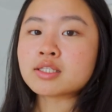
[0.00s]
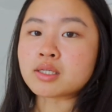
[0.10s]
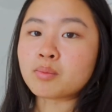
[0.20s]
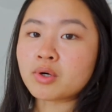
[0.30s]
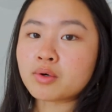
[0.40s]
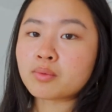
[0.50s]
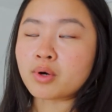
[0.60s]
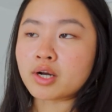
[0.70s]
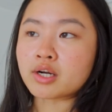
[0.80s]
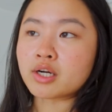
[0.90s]
somewhere
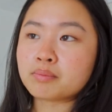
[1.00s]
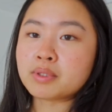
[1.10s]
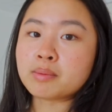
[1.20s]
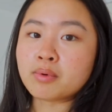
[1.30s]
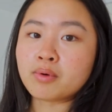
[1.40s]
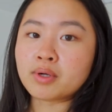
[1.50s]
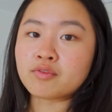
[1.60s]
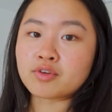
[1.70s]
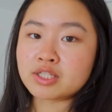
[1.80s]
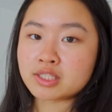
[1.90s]
where people
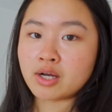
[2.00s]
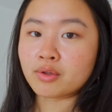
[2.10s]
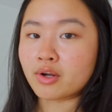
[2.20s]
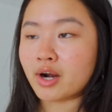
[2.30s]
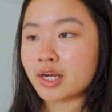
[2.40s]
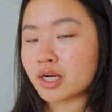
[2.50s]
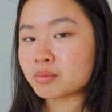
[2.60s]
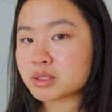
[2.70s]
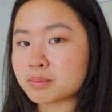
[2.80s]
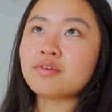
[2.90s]
can resell their items.